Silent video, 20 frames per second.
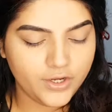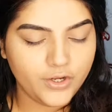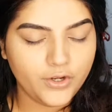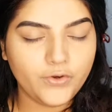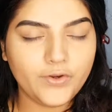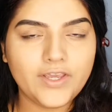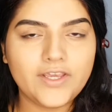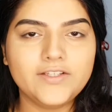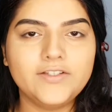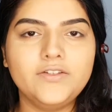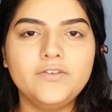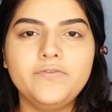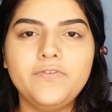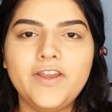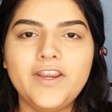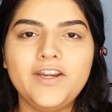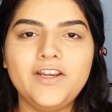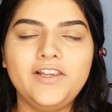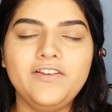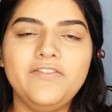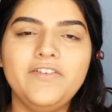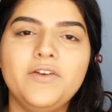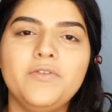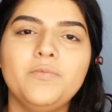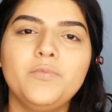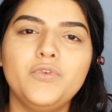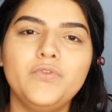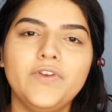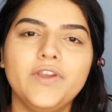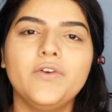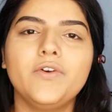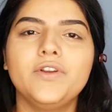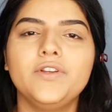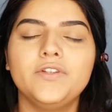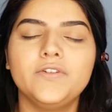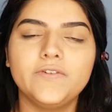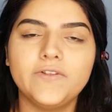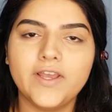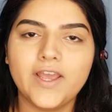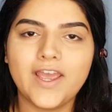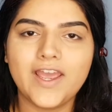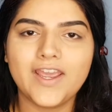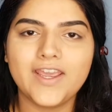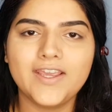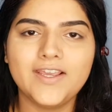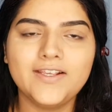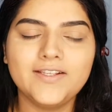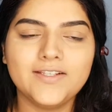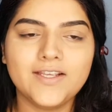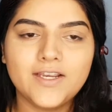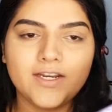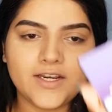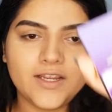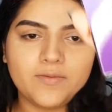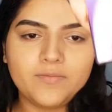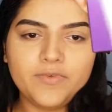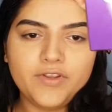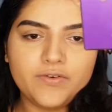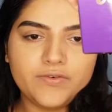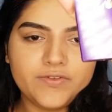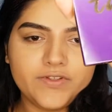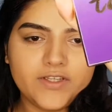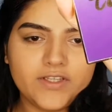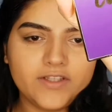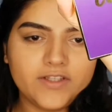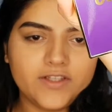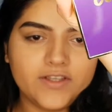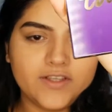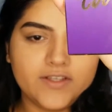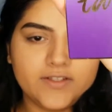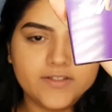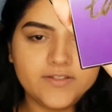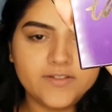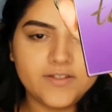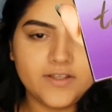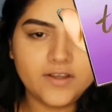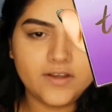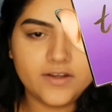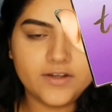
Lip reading: Okay, so finally we are moving on to the eyes, and I'm using this